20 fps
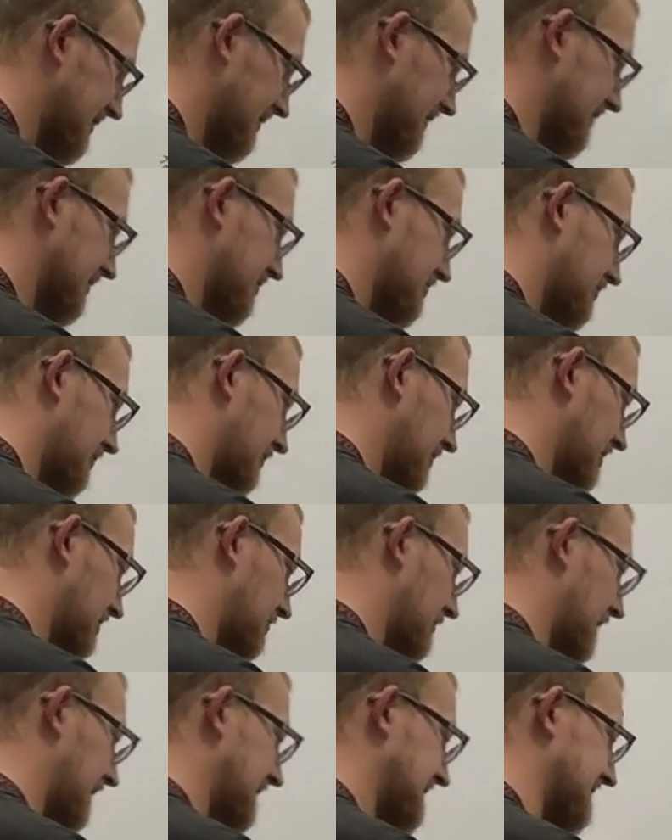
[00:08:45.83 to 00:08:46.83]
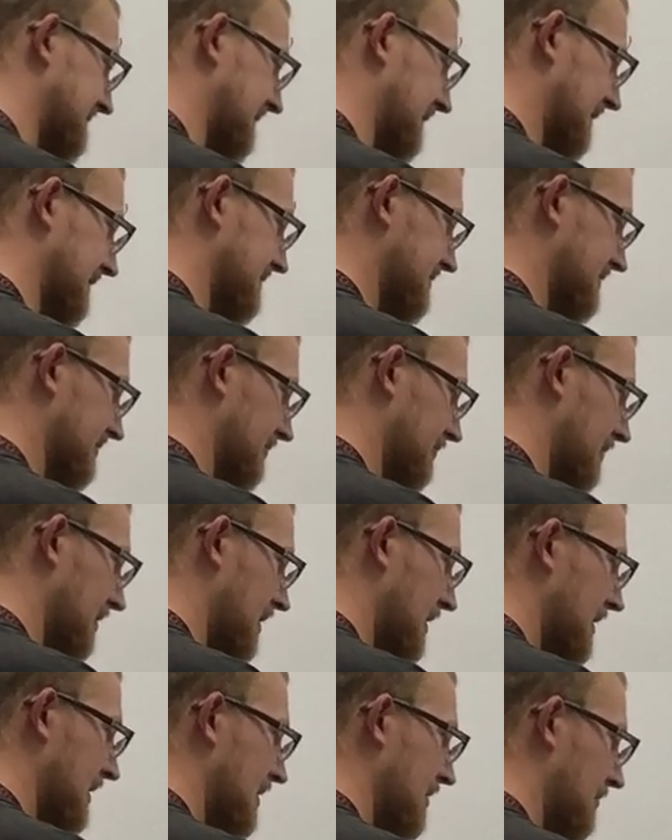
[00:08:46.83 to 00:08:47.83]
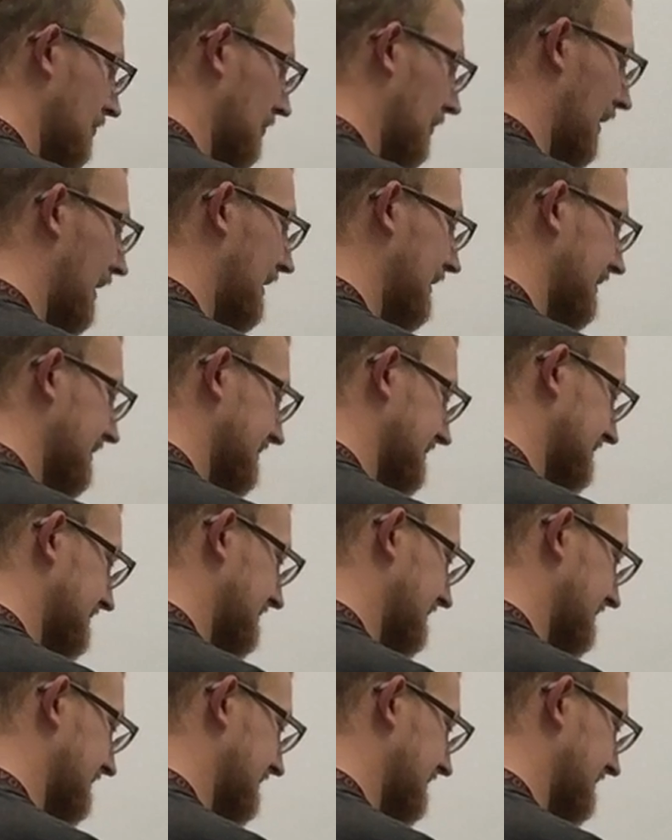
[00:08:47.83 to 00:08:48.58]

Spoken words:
distribute the minus sign. So minus